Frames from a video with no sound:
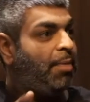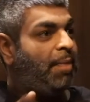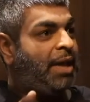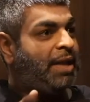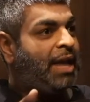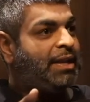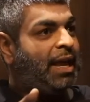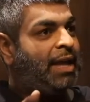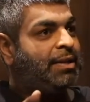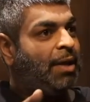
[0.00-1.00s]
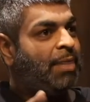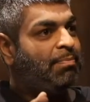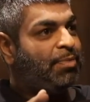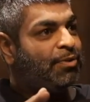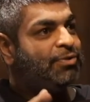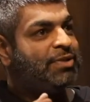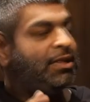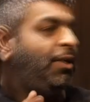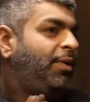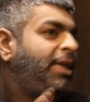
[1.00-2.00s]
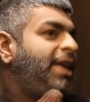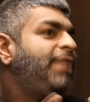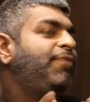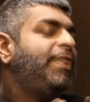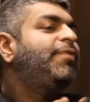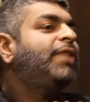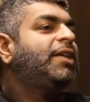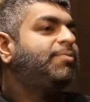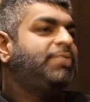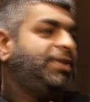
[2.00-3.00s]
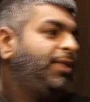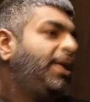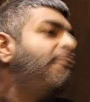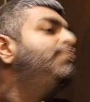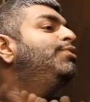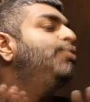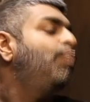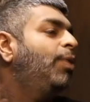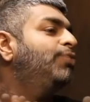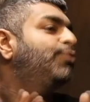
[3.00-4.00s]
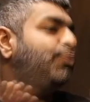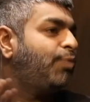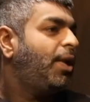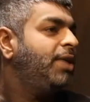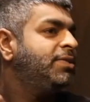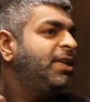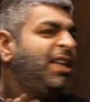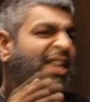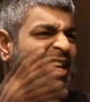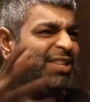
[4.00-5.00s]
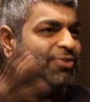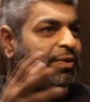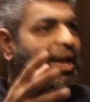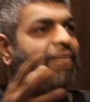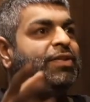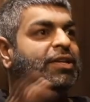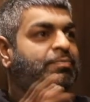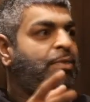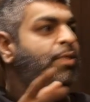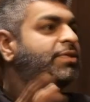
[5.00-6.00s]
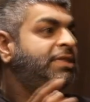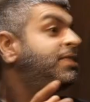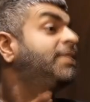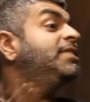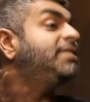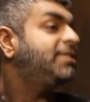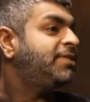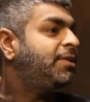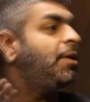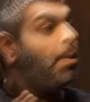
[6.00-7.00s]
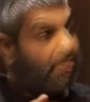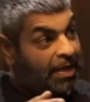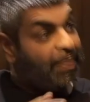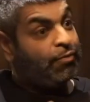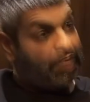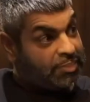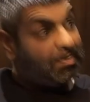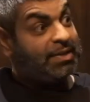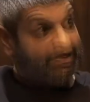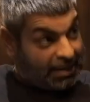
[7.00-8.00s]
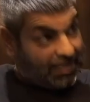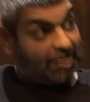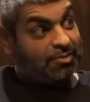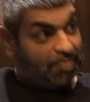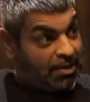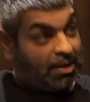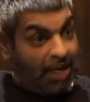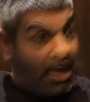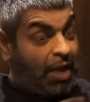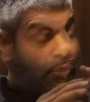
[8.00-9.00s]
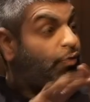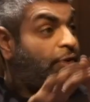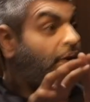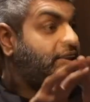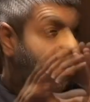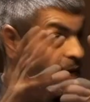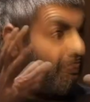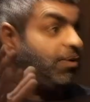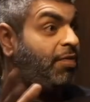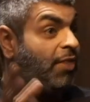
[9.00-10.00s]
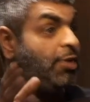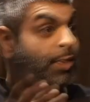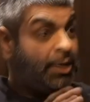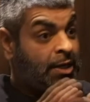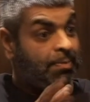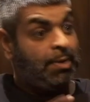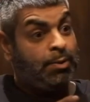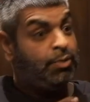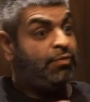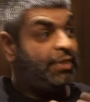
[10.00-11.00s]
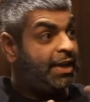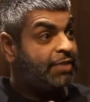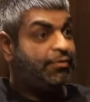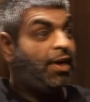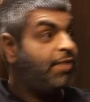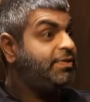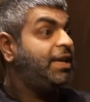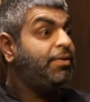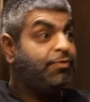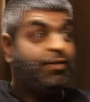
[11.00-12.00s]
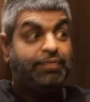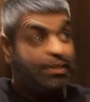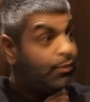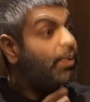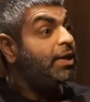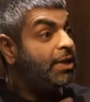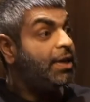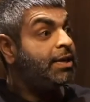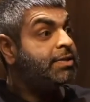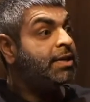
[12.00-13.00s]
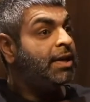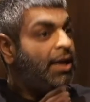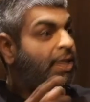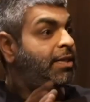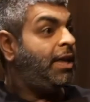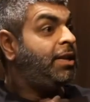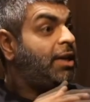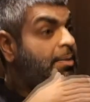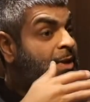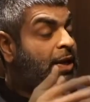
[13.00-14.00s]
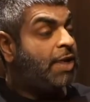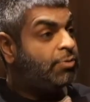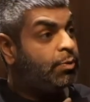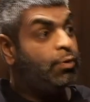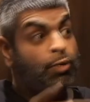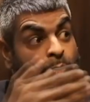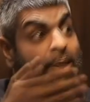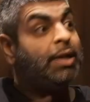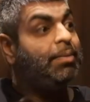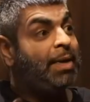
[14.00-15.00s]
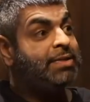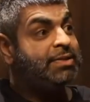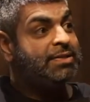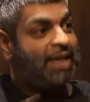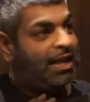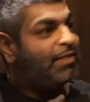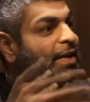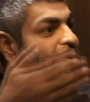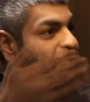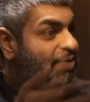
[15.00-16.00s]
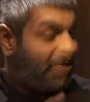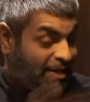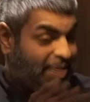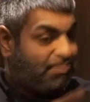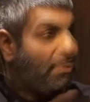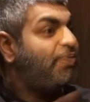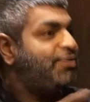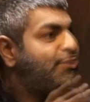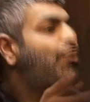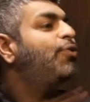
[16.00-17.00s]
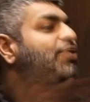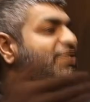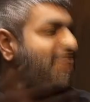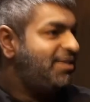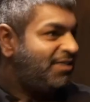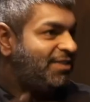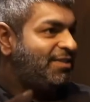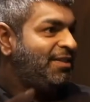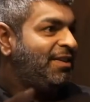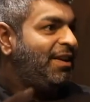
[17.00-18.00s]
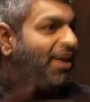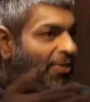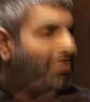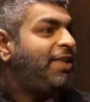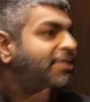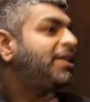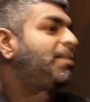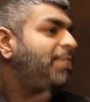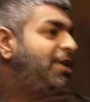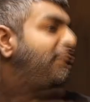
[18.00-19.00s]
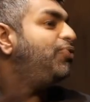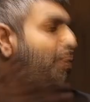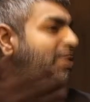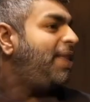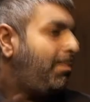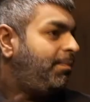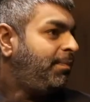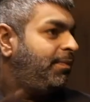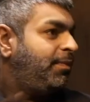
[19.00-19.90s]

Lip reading: And because, you know, if a customer's going to engage with you once or twice, it's okay if the experience isn't consistent. But if you're expecting that customer, you've got a customer lifetime value and they're going to be with you for the next 5, 10, 15, 20 years, then they're going to be engaging with you on a regular basis. And if that experience is not consistent, then it's going to be an issue with them.